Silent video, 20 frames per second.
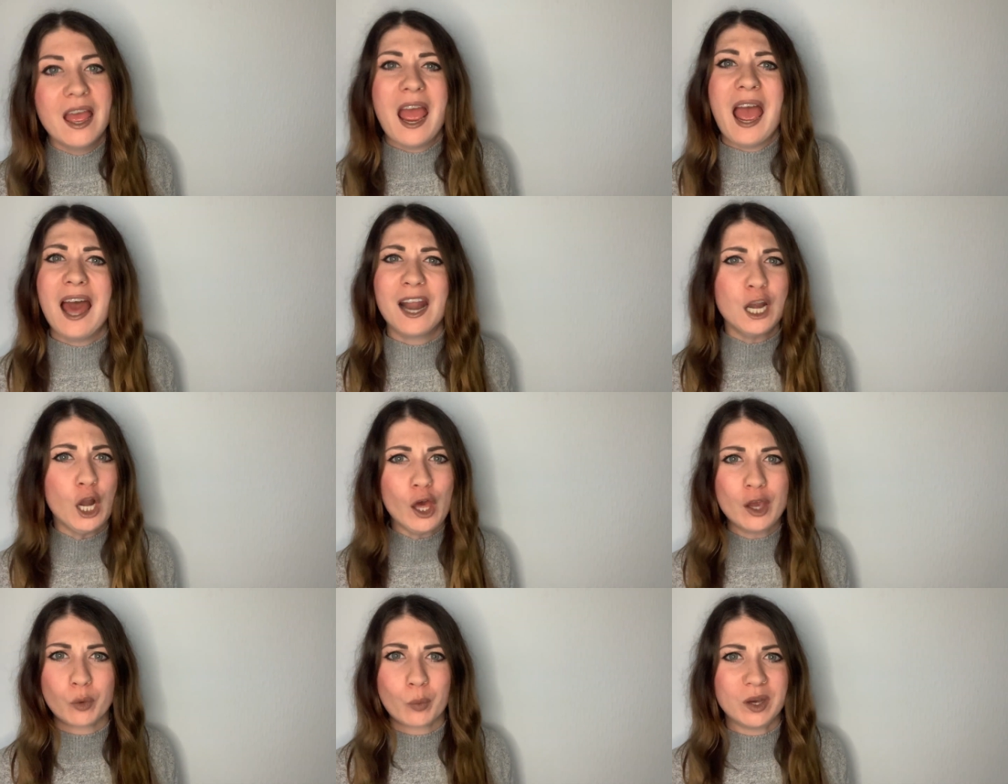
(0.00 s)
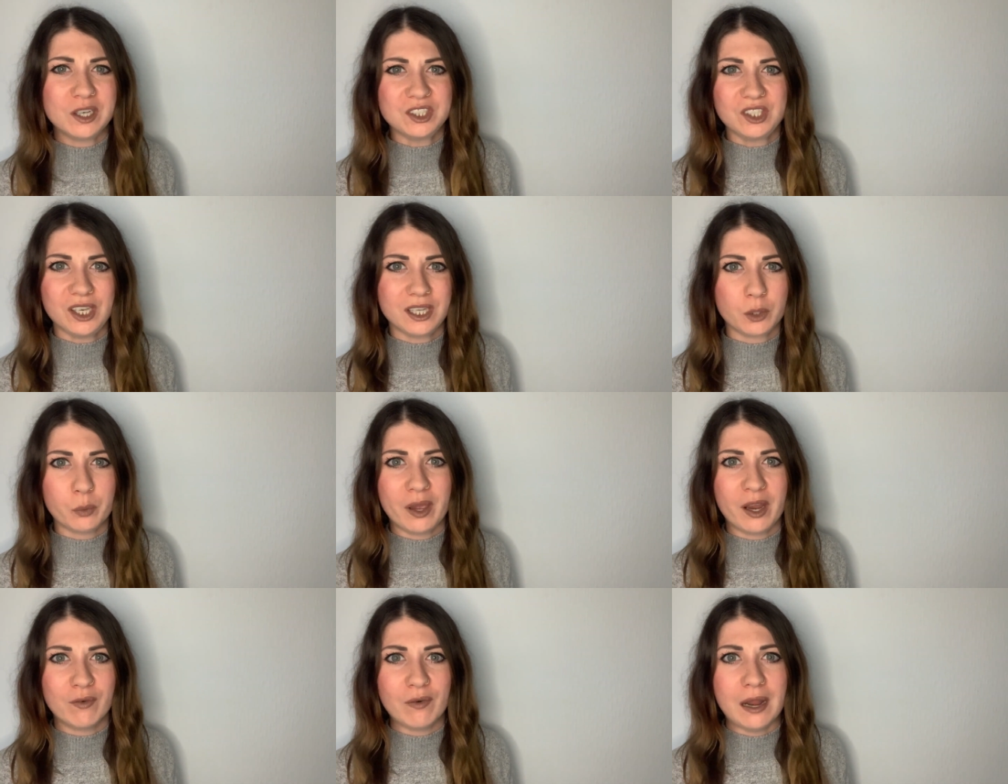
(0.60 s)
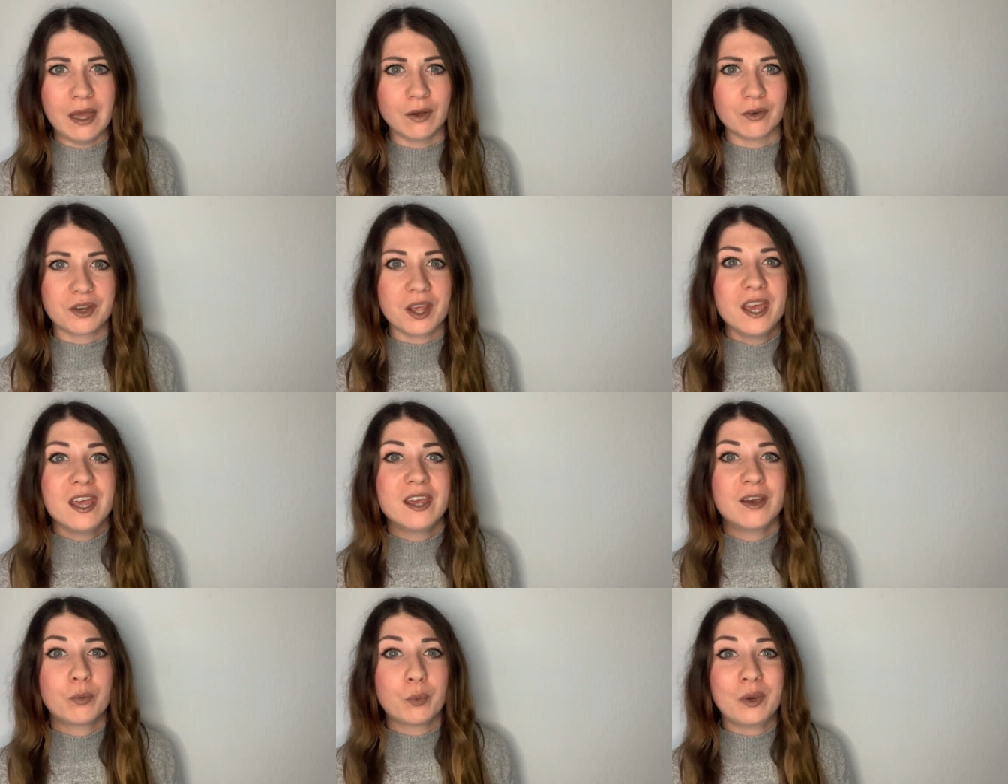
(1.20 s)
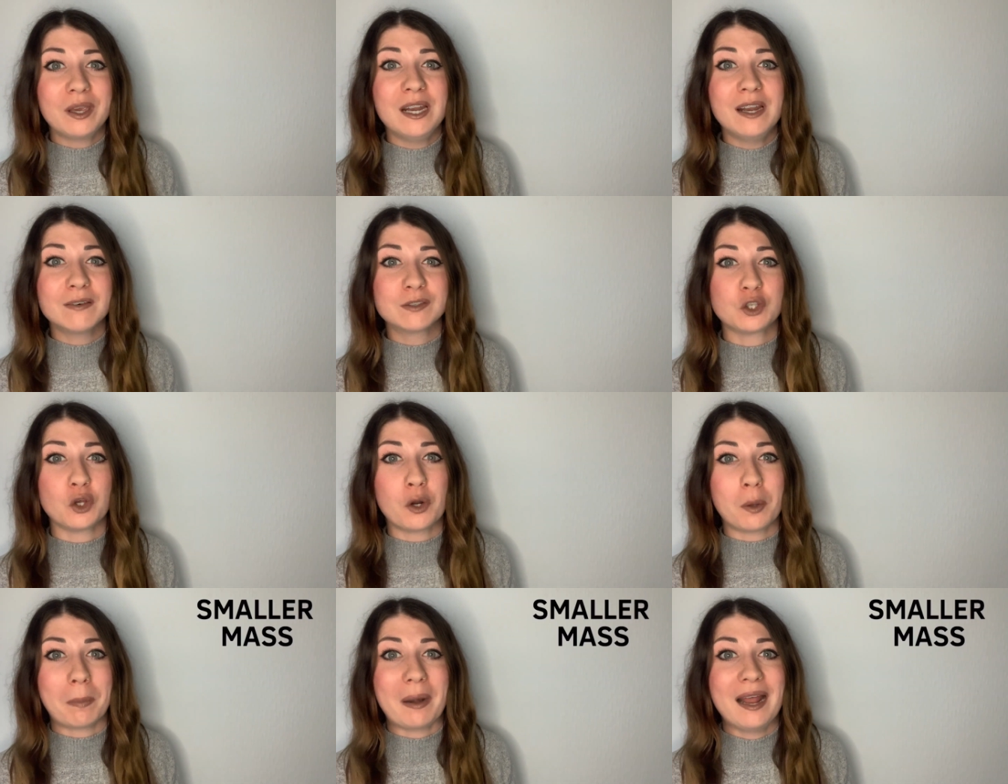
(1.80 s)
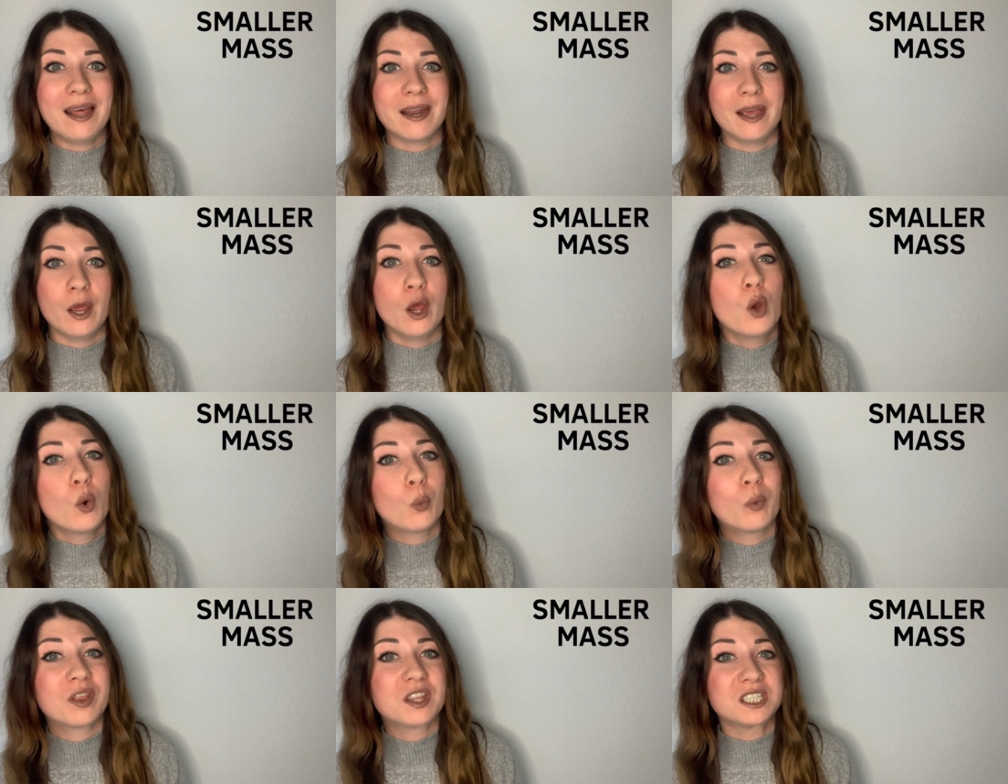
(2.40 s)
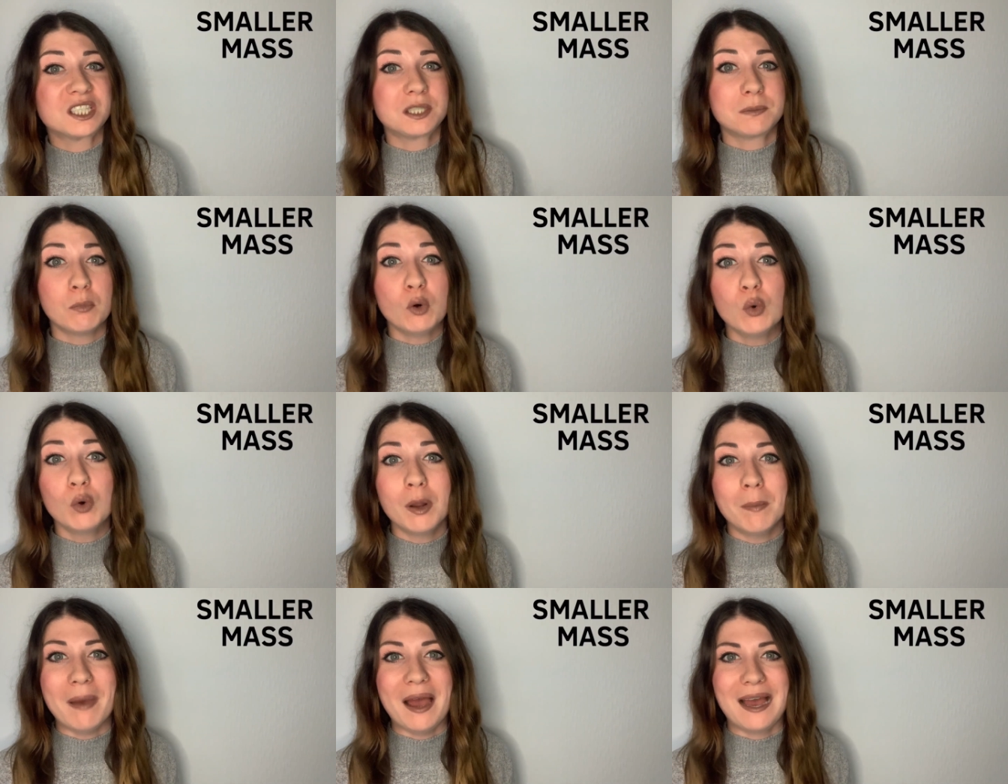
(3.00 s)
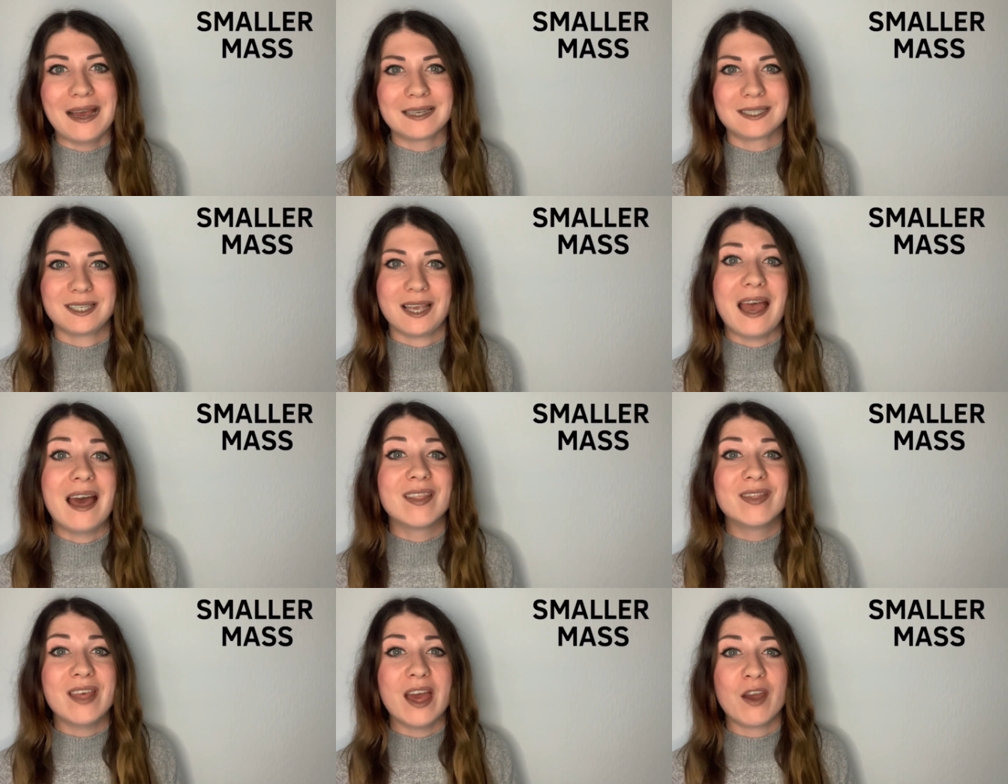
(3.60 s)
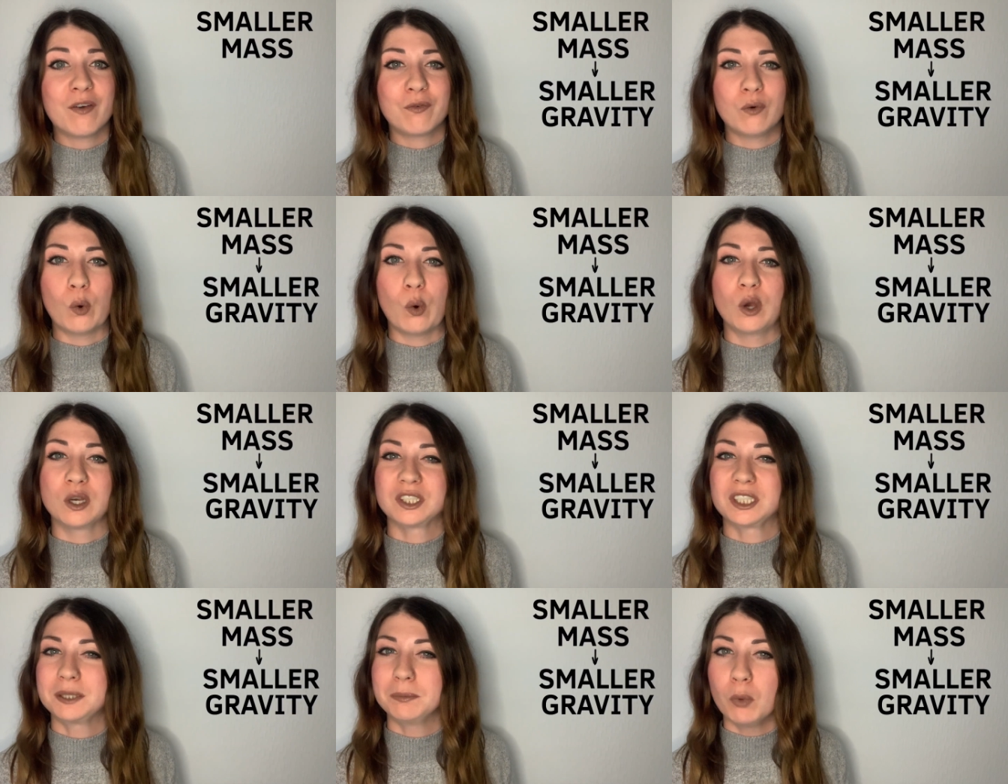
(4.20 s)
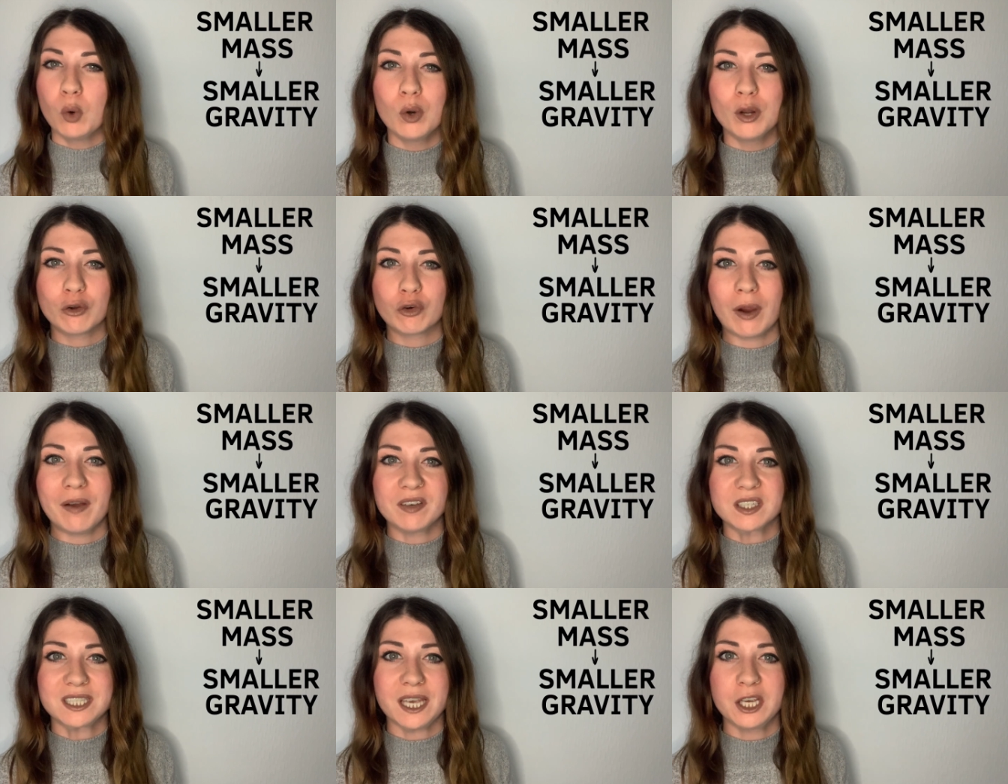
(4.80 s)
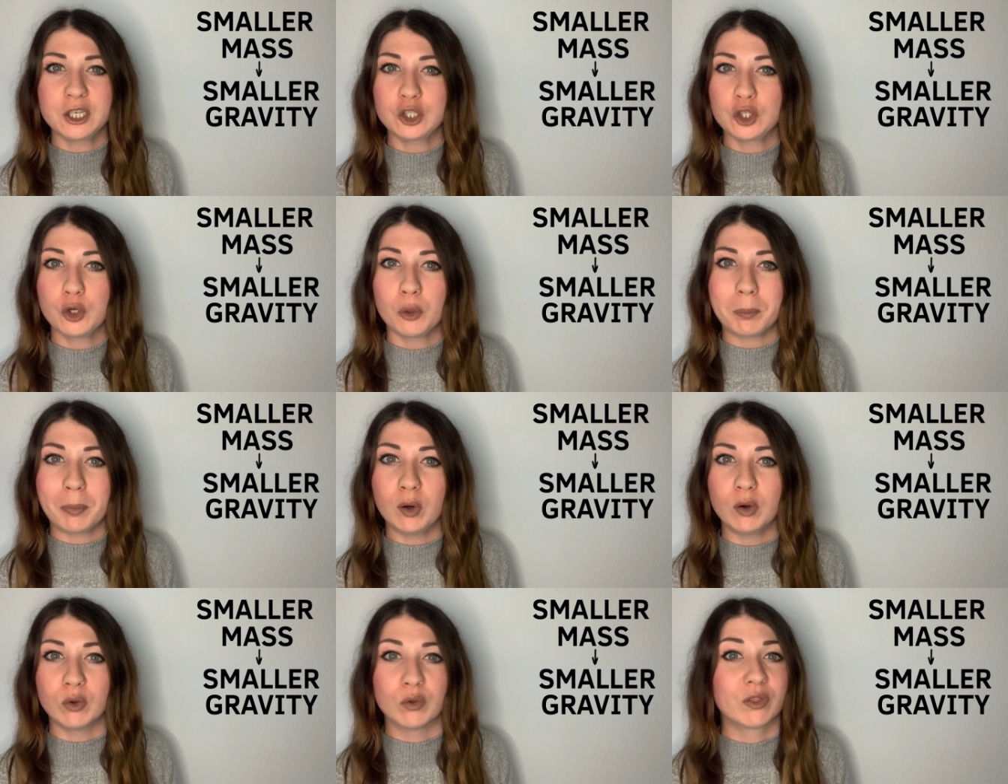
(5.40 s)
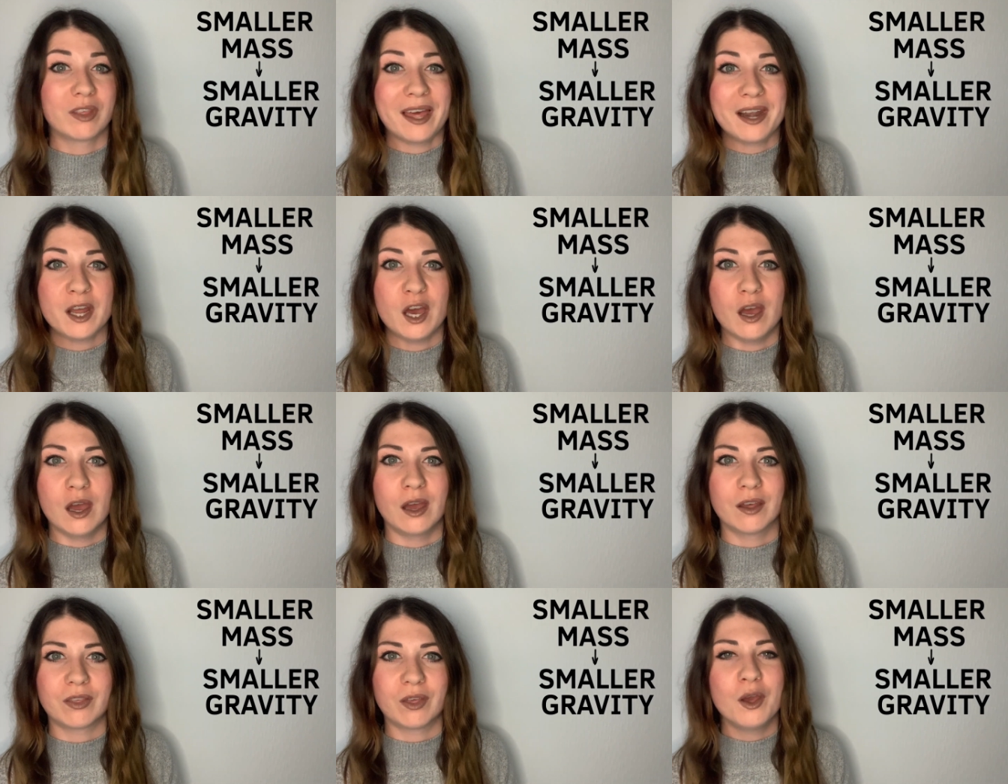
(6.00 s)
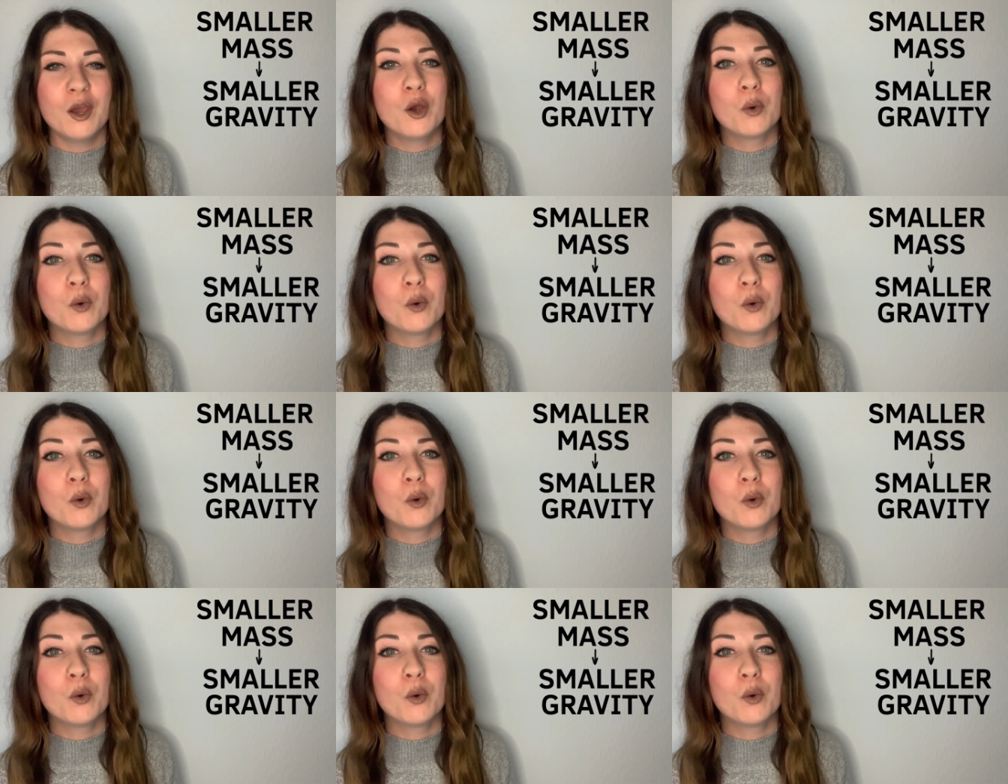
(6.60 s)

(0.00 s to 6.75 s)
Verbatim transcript: And likewise the other way around, if we lived on a planet with a smaller mass, and therefore a smaller gravitational pull than Earth,